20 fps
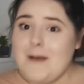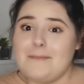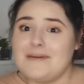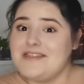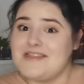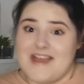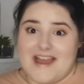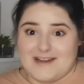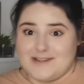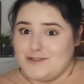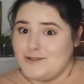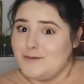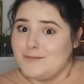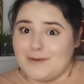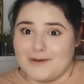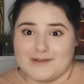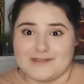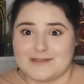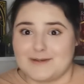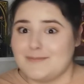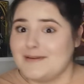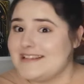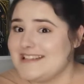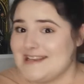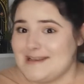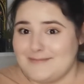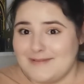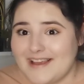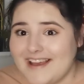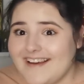But they're two books on my
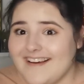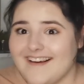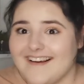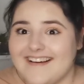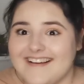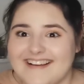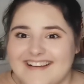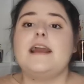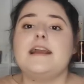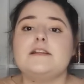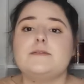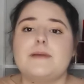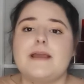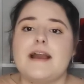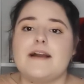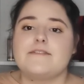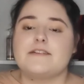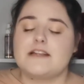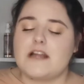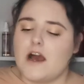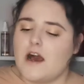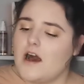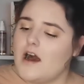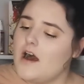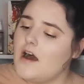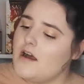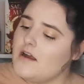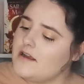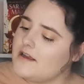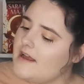TBR. Next we have an
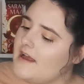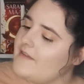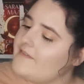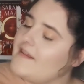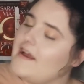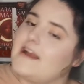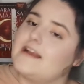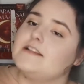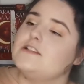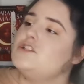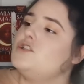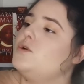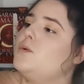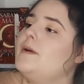arc, and that is